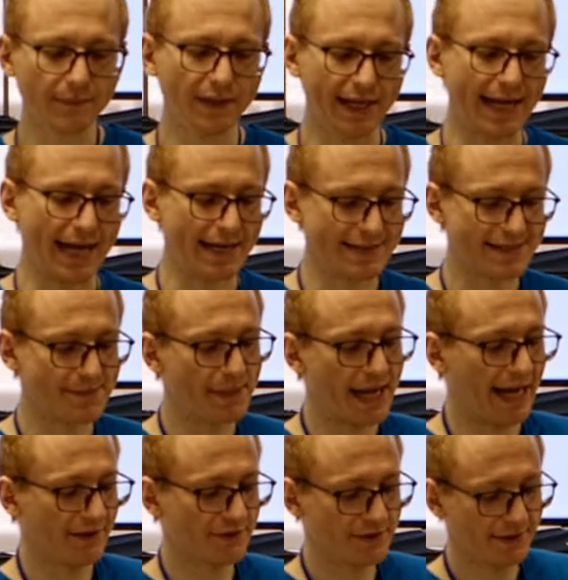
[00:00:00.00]
Again, it's a
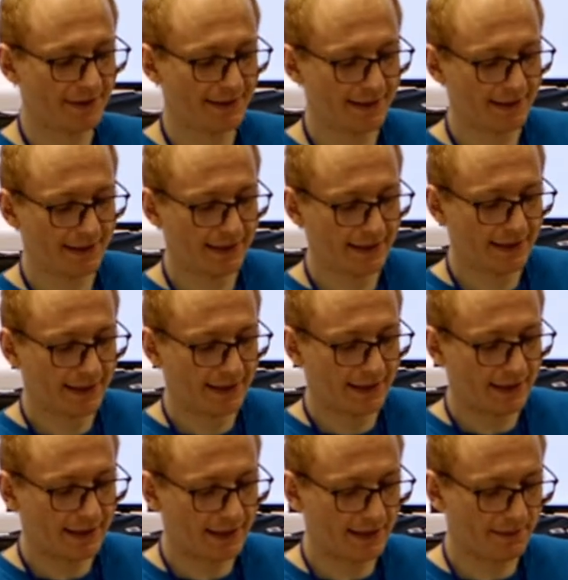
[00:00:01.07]
patch.
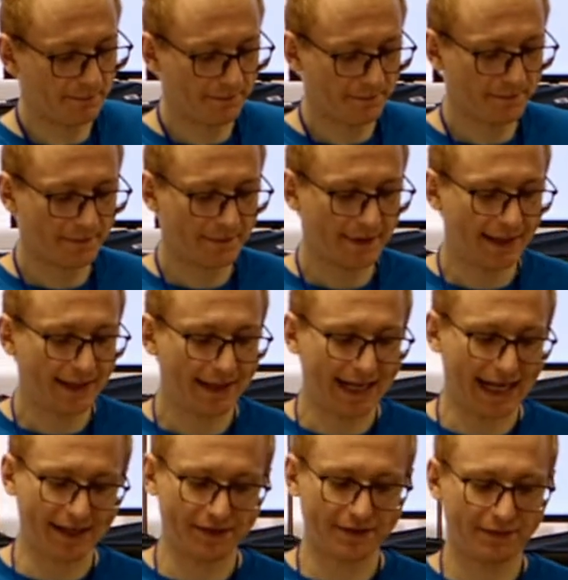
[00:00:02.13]
Um,
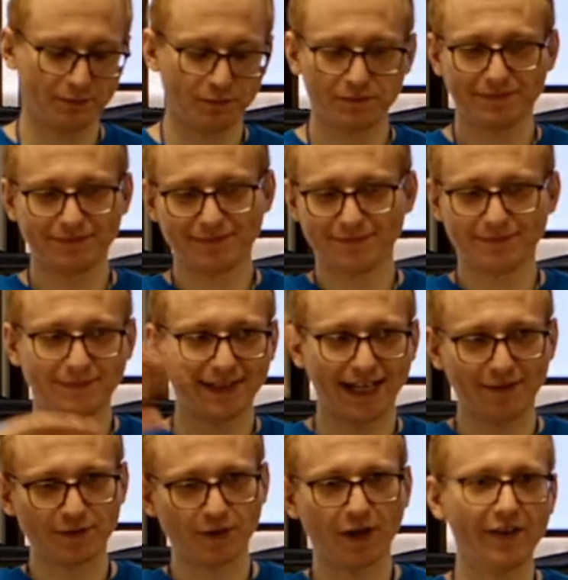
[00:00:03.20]
and
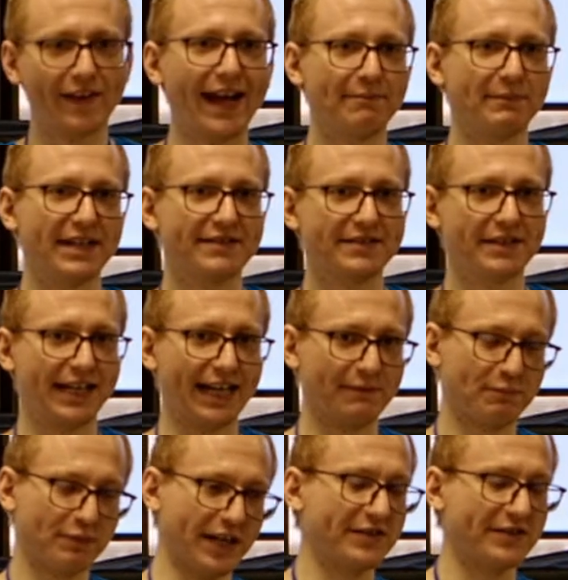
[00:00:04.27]
after all that mess, you
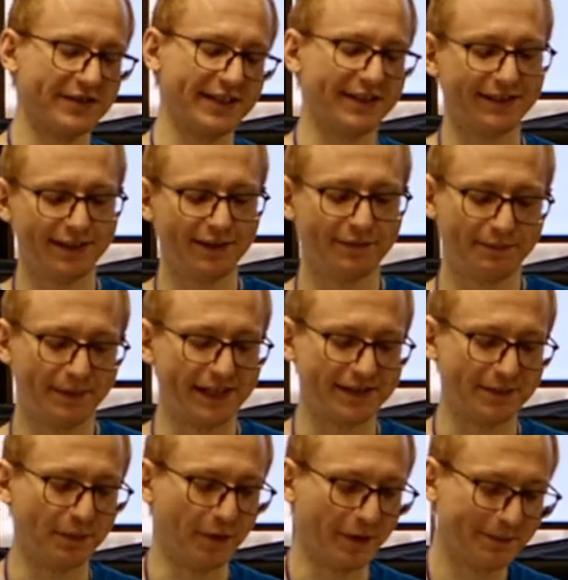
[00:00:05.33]
get pressure-sensitive pen
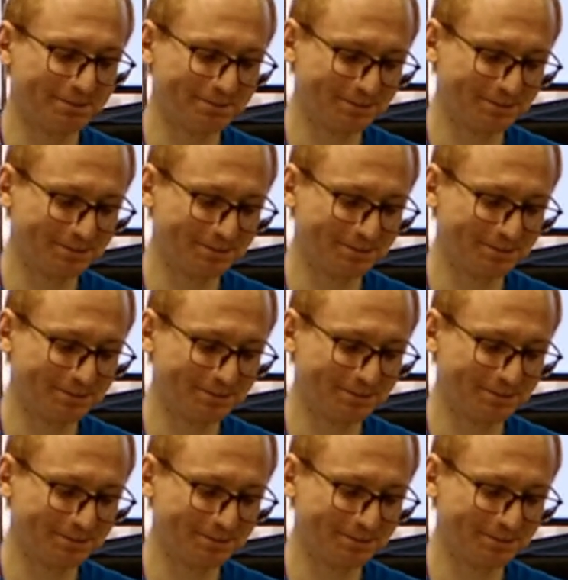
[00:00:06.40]
support.